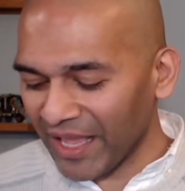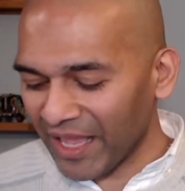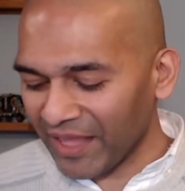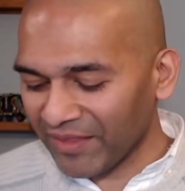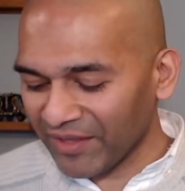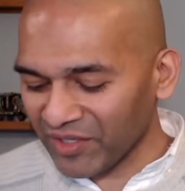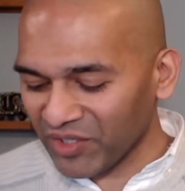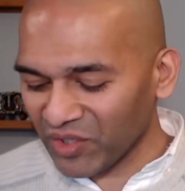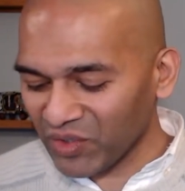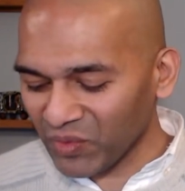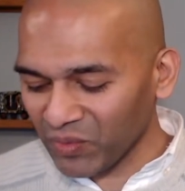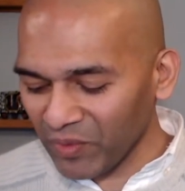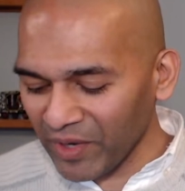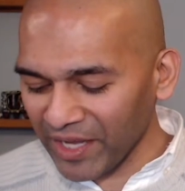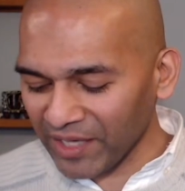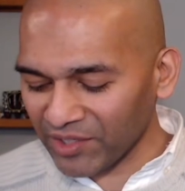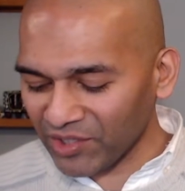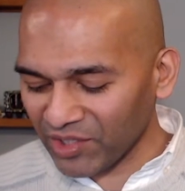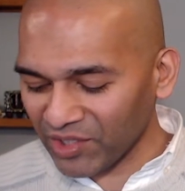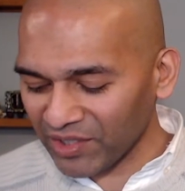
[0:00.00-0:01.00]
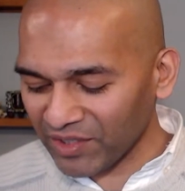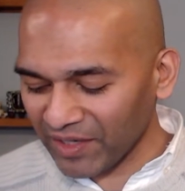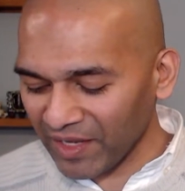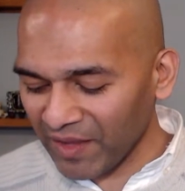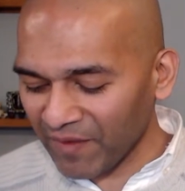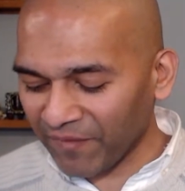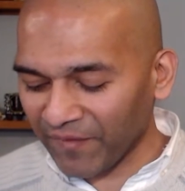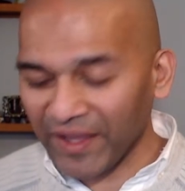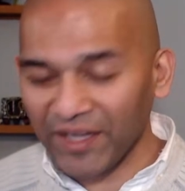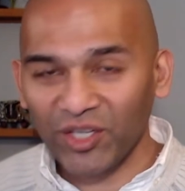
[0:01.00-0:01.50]
The switch,
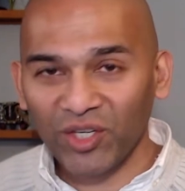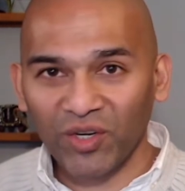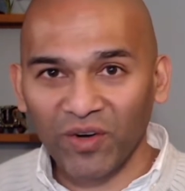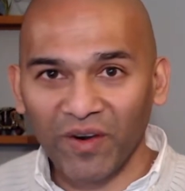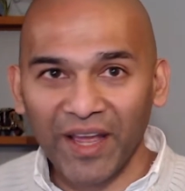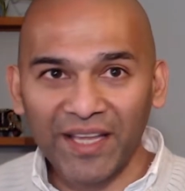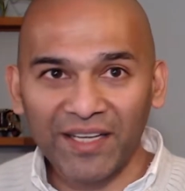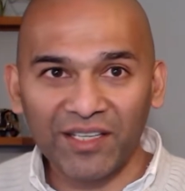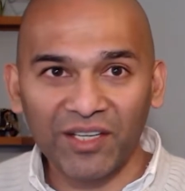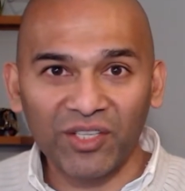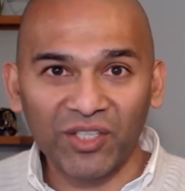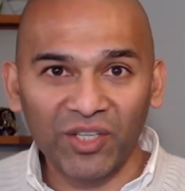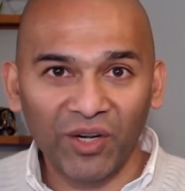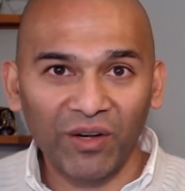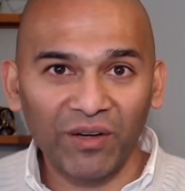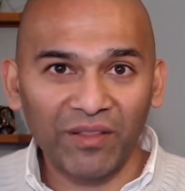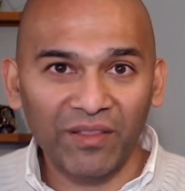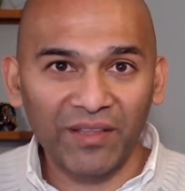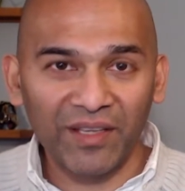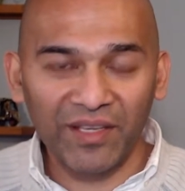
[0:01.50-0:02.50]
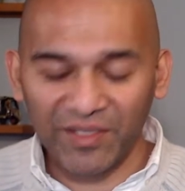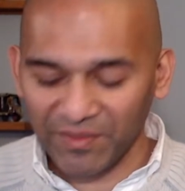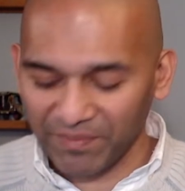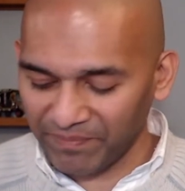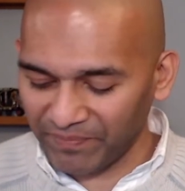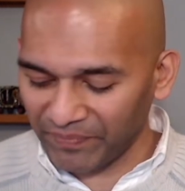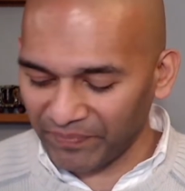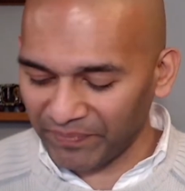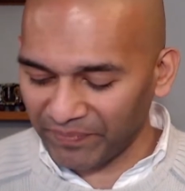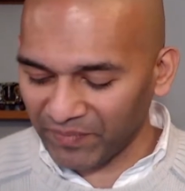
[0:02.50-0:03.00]
if I tried to turn this
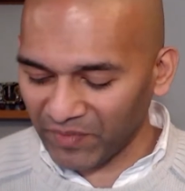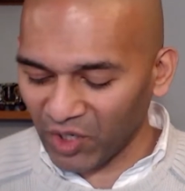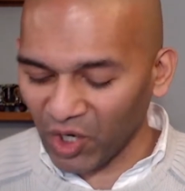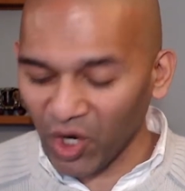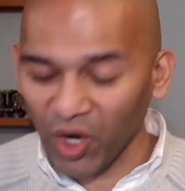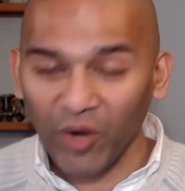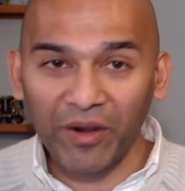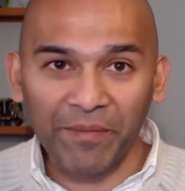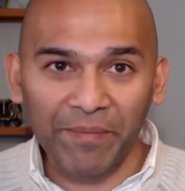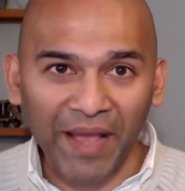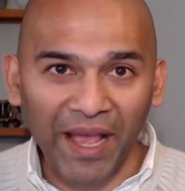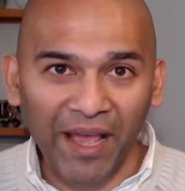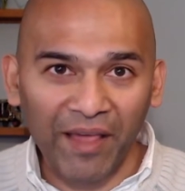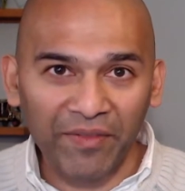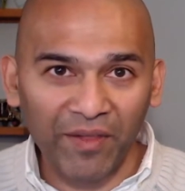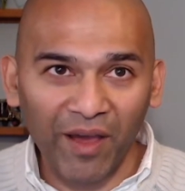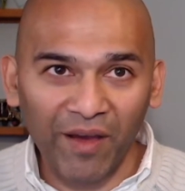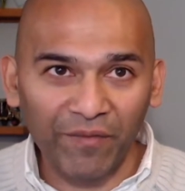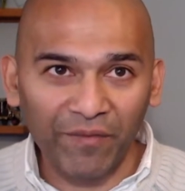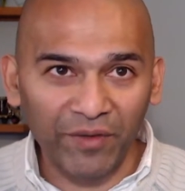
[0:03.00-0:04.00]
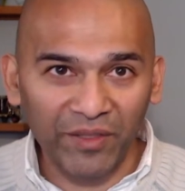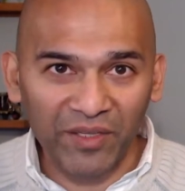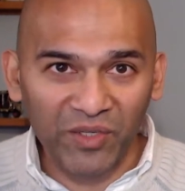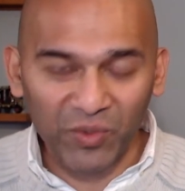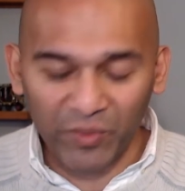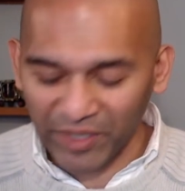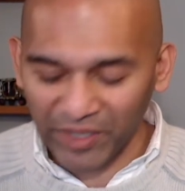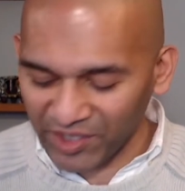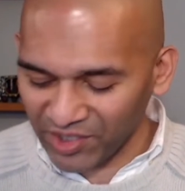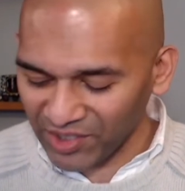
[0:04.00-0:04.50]
current path off with a
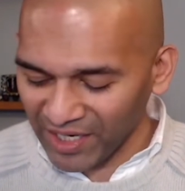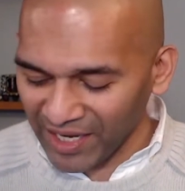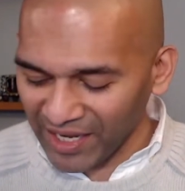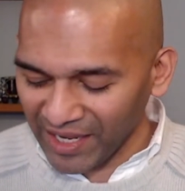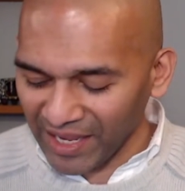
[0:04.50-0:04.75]
switch,